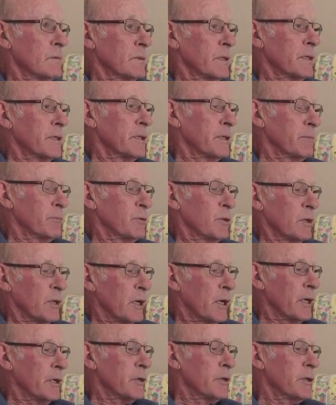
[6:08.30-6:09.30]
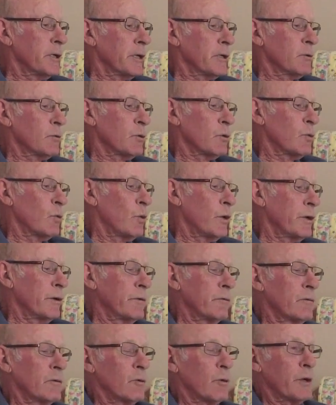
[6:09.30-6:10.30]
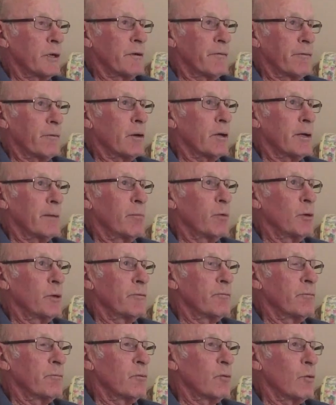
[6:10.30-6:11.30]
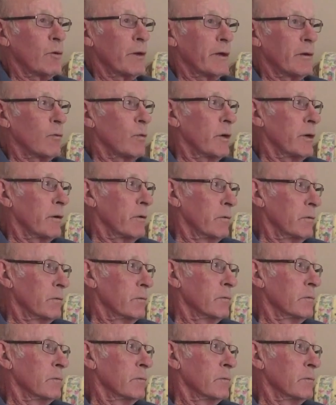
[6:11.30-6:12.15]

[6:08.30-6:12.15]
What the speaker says: I kept in contact with one, a couple of them, quite a while.